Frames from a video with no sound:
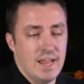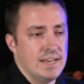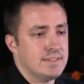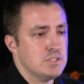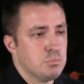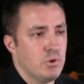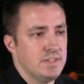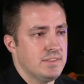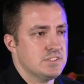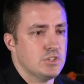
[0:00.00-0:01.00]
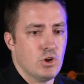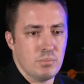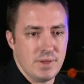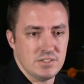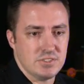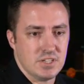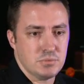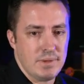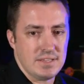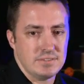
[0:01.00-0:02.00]
And at this point, this adult male
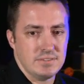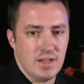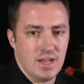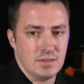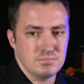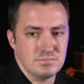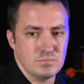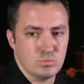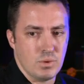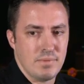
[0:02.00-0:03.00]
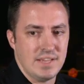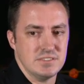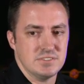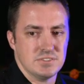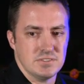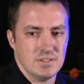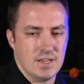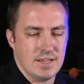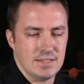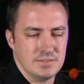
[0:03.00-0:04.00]
suspect um, remains
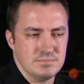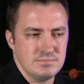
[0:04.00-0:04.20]
uh,